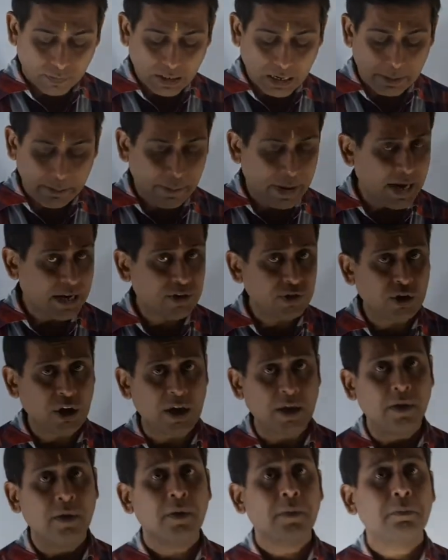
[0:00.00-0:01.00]
main
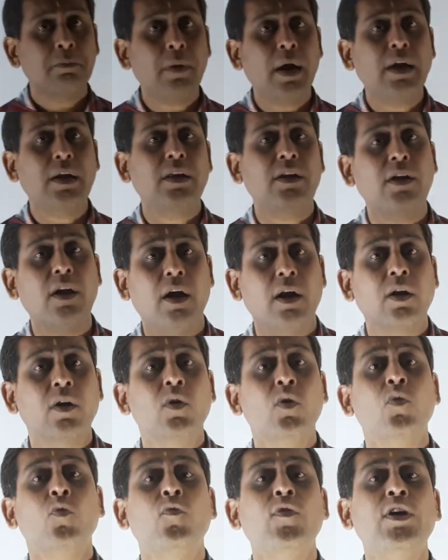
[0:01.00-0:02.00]
thing. But here
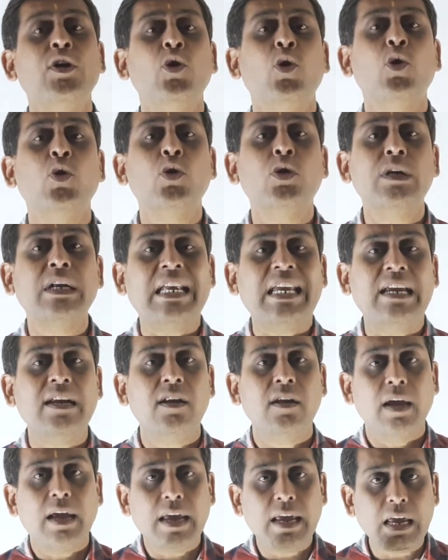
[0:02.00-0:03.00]
we don't
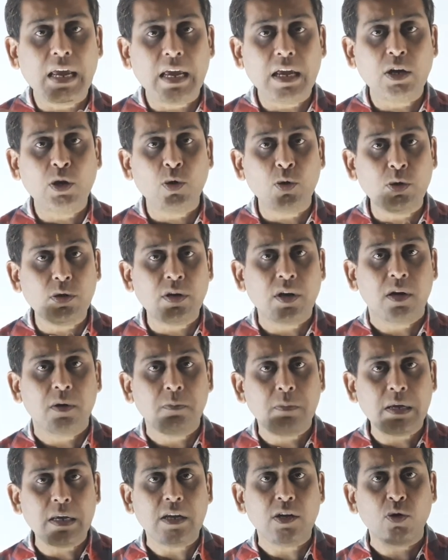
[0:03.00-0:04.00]
need A union
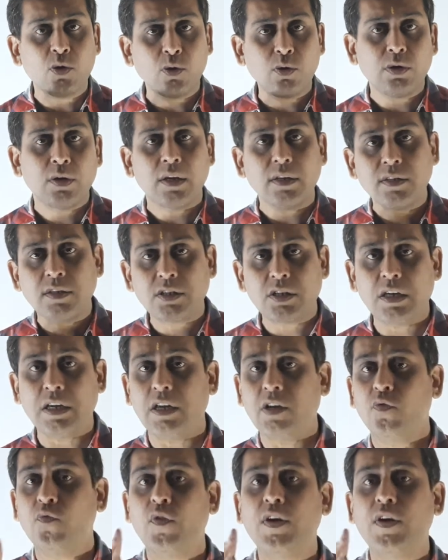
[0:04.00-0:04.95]
B union C.